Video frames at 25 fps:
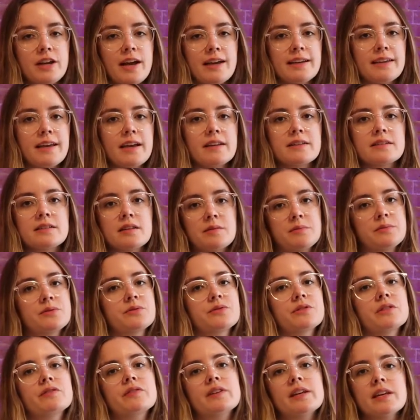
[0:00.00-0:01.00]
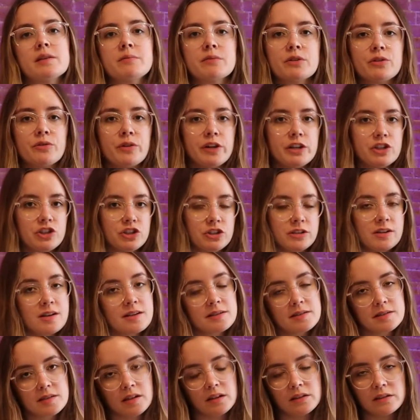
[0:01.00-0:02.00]
I get some sort of immigration
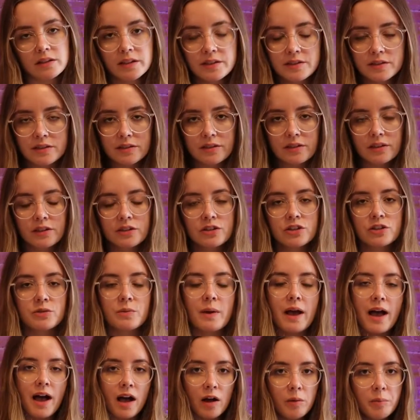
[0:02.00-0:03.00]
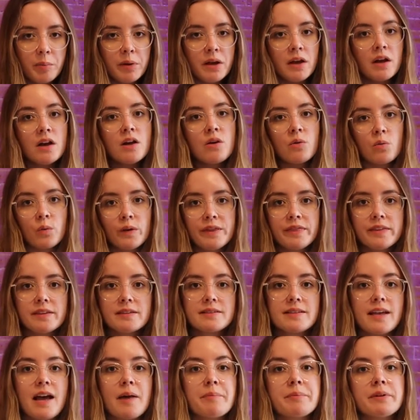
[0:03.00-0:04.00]
solicitor to help with
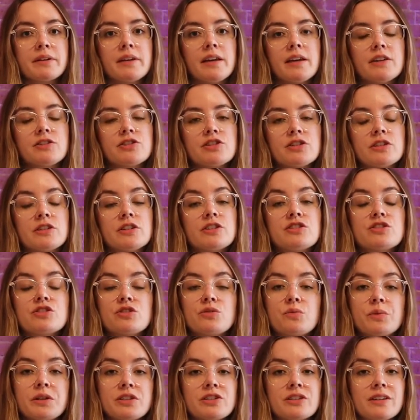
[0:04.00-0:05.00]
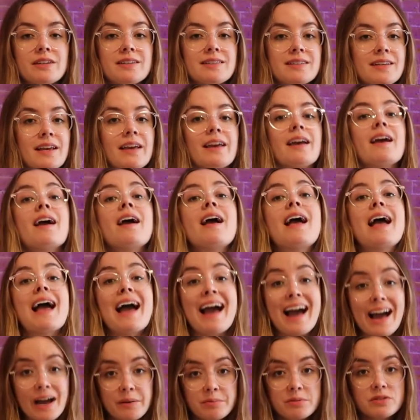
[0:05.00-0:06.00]
this application? To which I say,
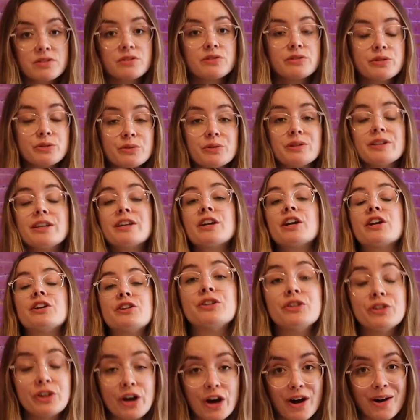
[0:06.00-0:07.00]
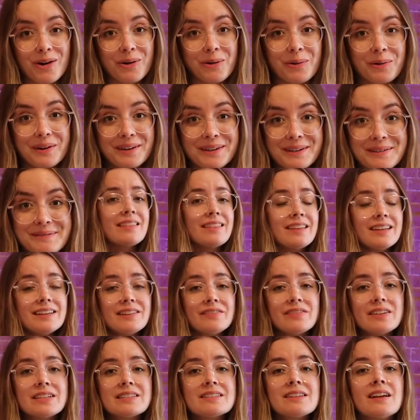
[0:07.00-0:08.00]
absolutely no. This
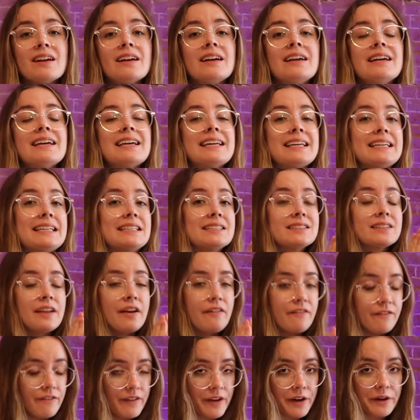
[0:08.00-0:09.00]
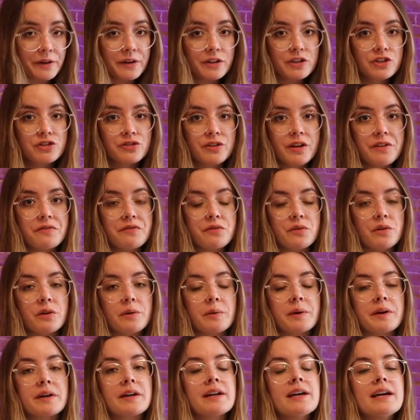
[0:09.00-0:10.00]
visa is very
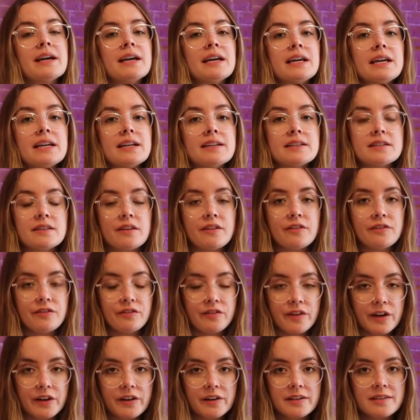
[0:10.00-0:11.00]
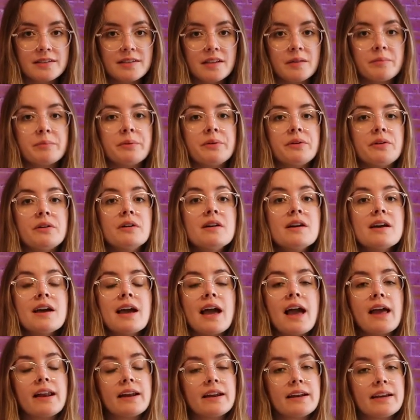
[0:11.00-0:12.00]
straightforward. It is very simple,
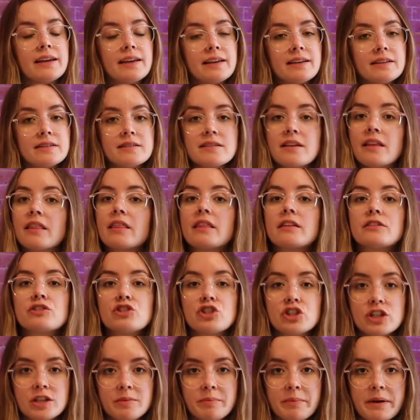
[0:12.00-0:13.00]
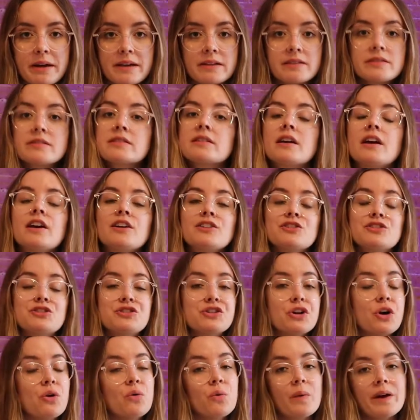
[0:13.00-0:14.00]
and it is the cheapest.
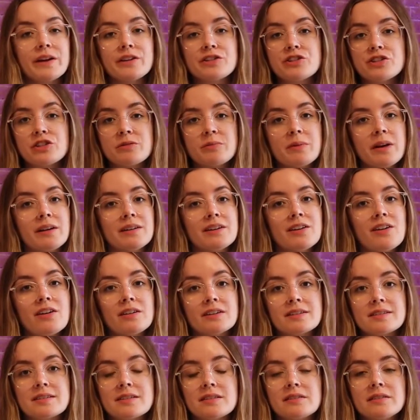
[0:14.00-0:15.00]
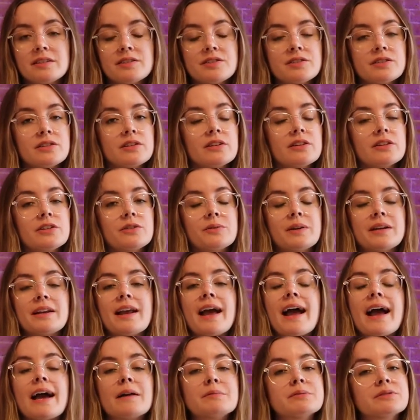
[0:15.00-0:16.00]
Don't waste your money on a solicitor. You can
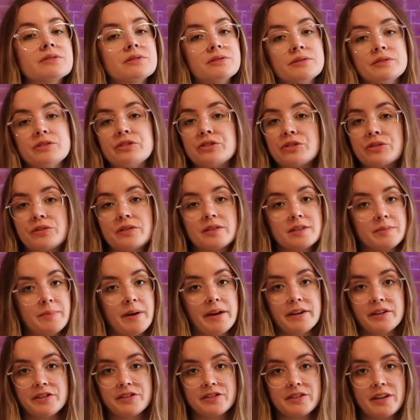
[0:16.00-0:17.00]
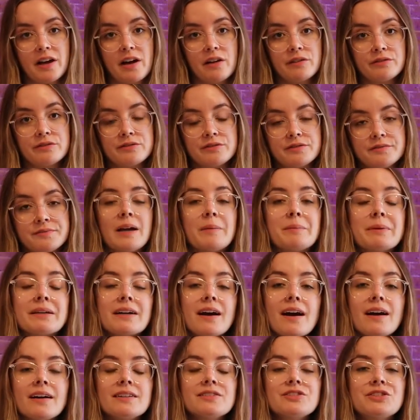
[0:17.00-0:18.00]
absolutely do this by yourself. And
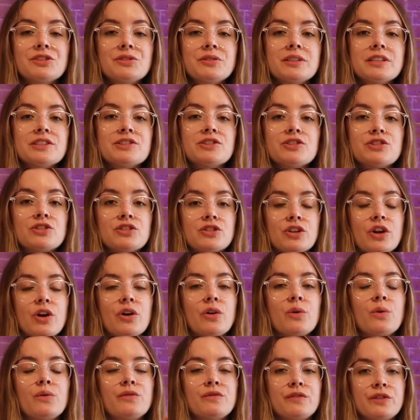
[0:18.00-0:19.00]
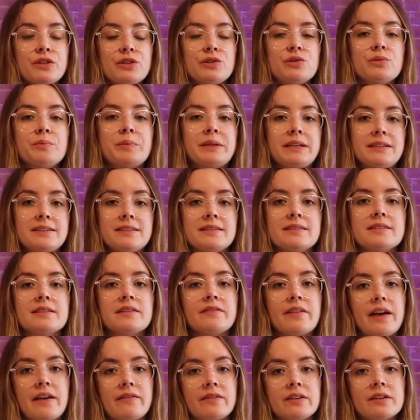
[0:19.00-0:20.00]
because you need so few pieces
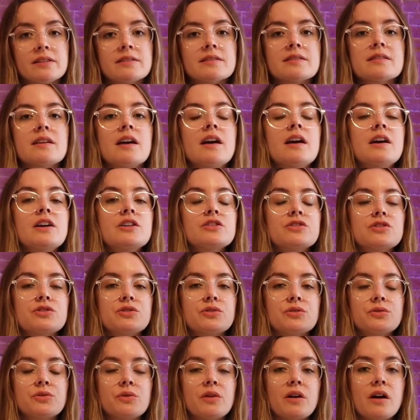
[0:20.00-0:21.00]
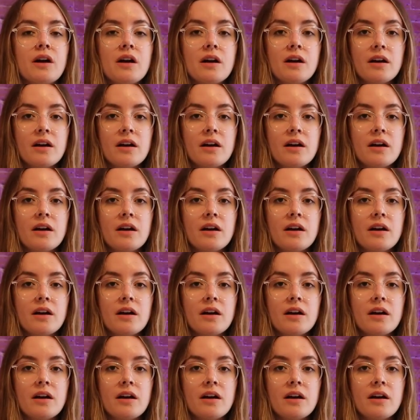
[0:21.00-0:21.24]
of evidence to